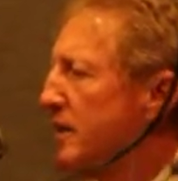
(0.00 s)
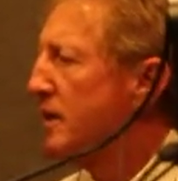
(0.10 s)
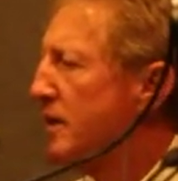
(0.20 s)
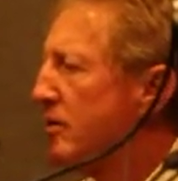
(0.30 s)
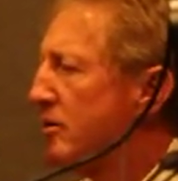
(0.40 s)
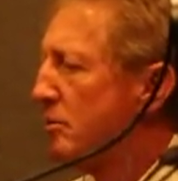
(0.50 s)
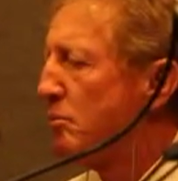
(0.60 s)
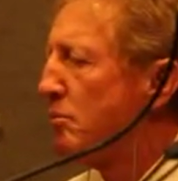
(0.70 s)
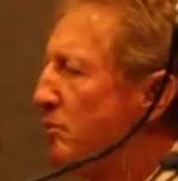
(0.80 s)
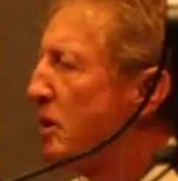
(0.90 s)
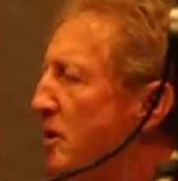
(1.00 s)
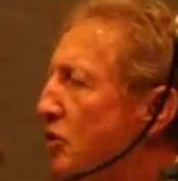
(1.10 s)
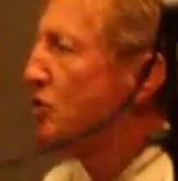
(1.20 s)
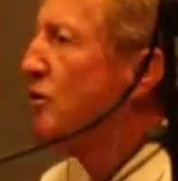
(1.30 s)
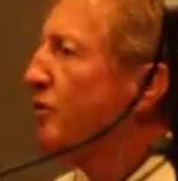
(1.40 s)
it's
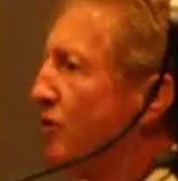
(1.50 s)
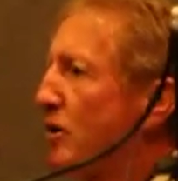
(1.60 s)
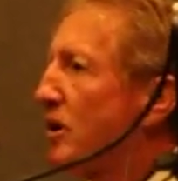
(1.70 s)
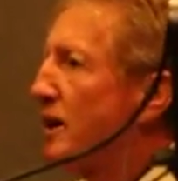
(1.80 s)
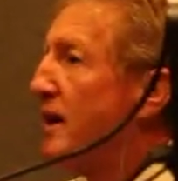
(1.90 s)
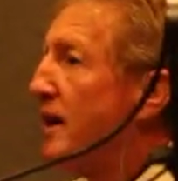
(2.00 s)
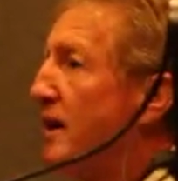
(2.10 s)
due for a cleaning.